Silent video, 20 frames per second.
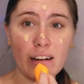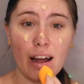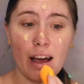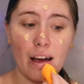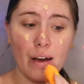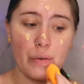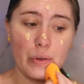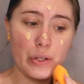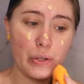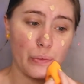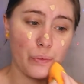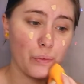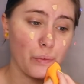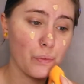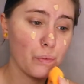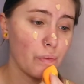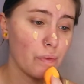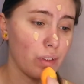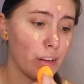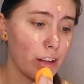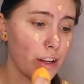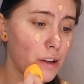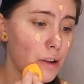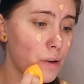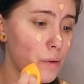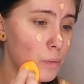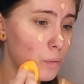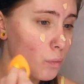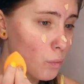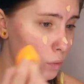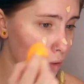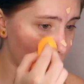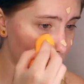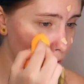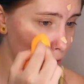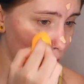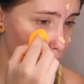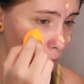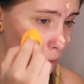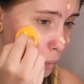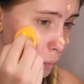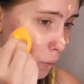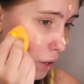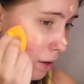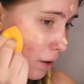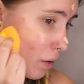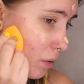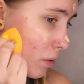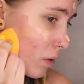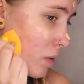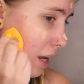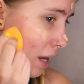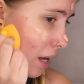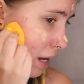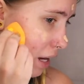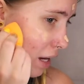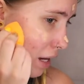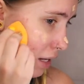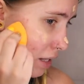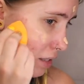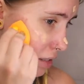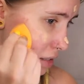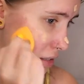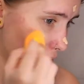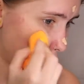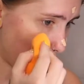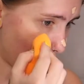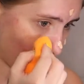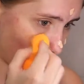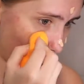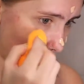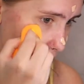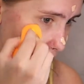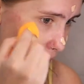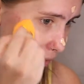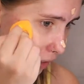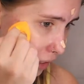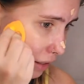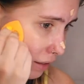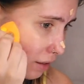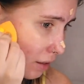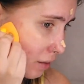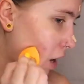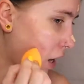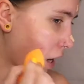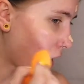I was like really doing well, and then like